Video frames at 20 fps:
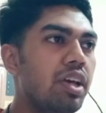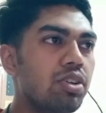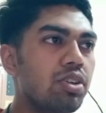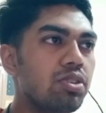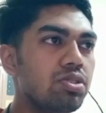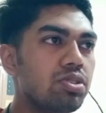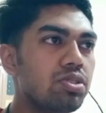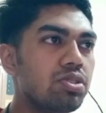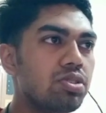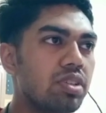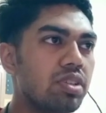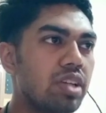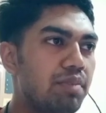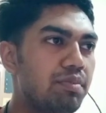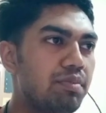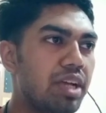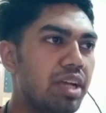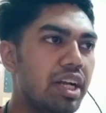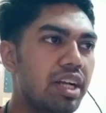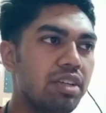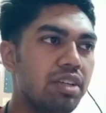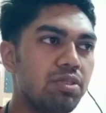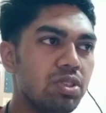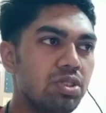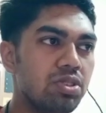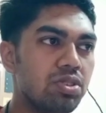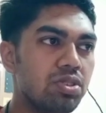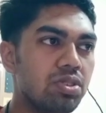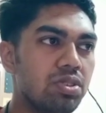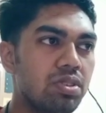Here also, gram negative
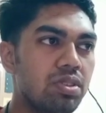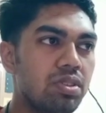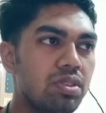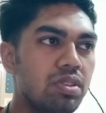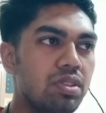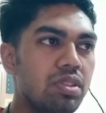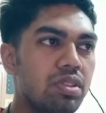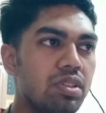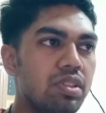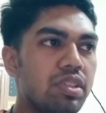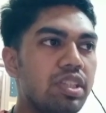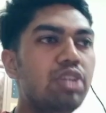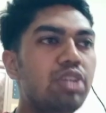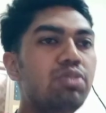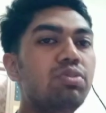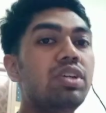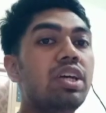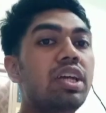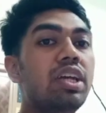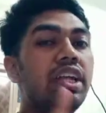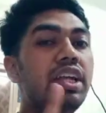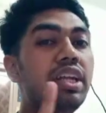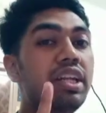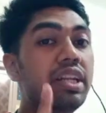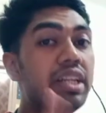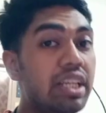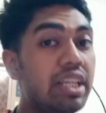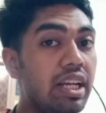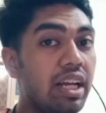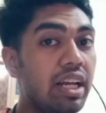also. Then we are
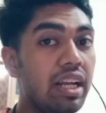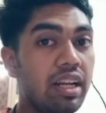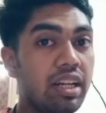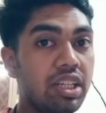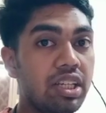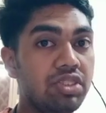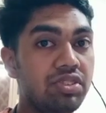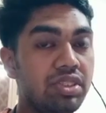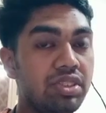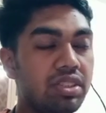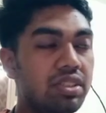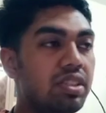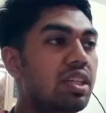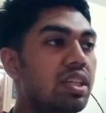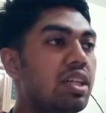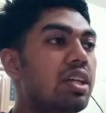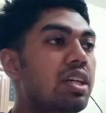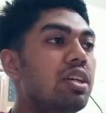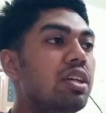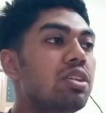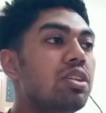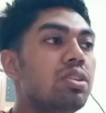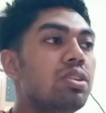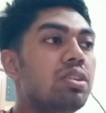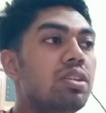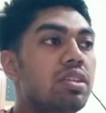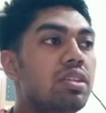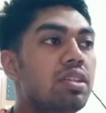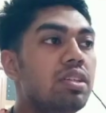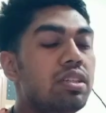adding decolorizing.
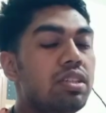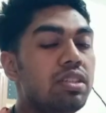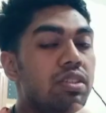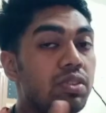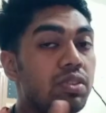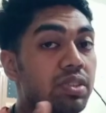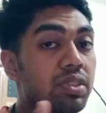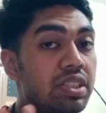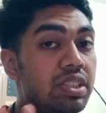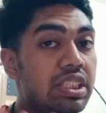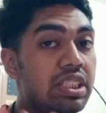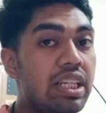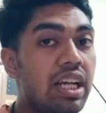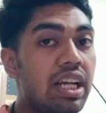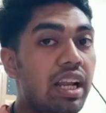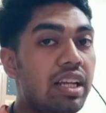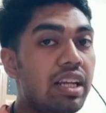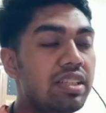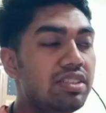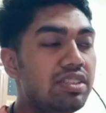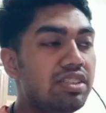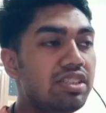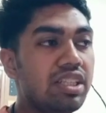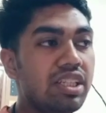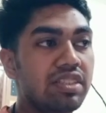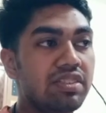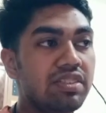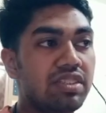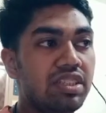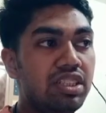So
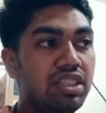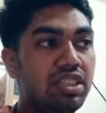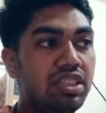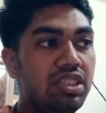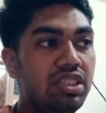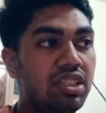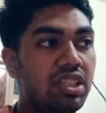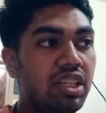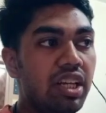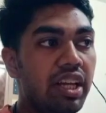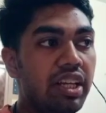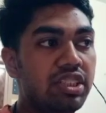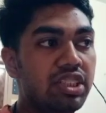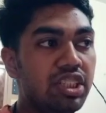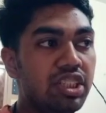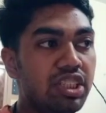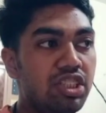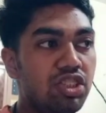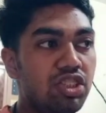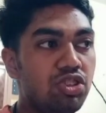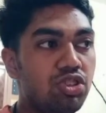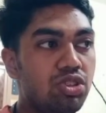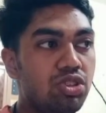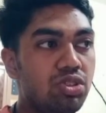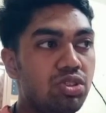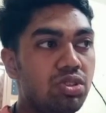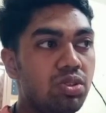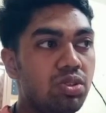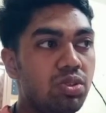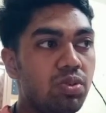decolorizing agent
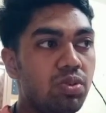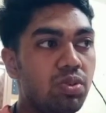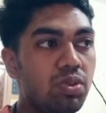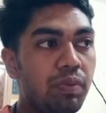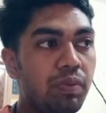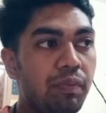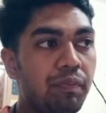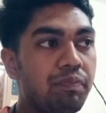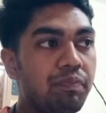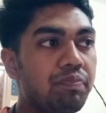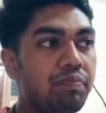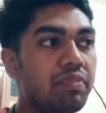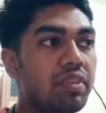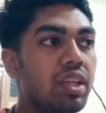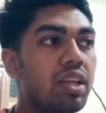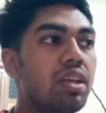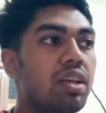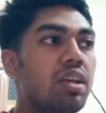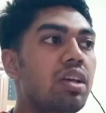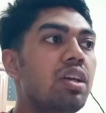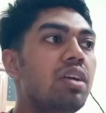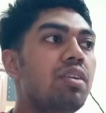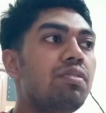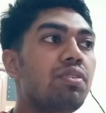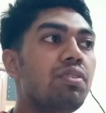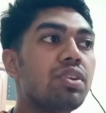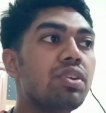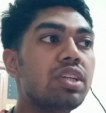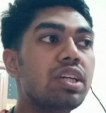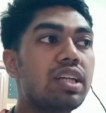is
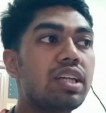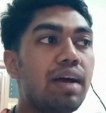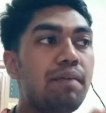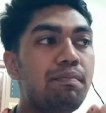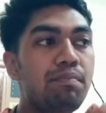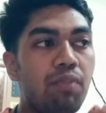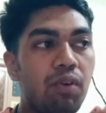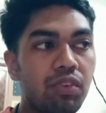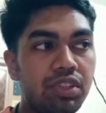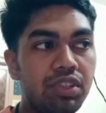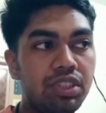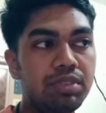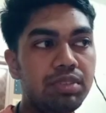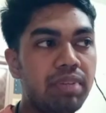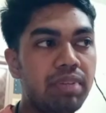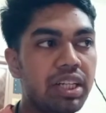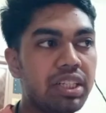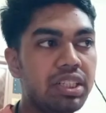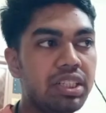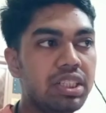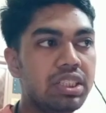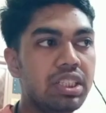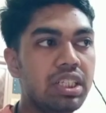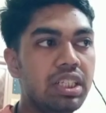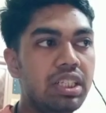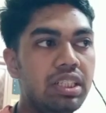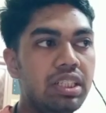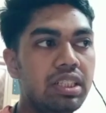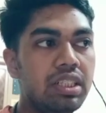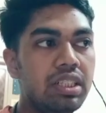for the gram positive
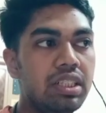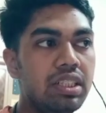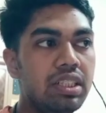bacteria.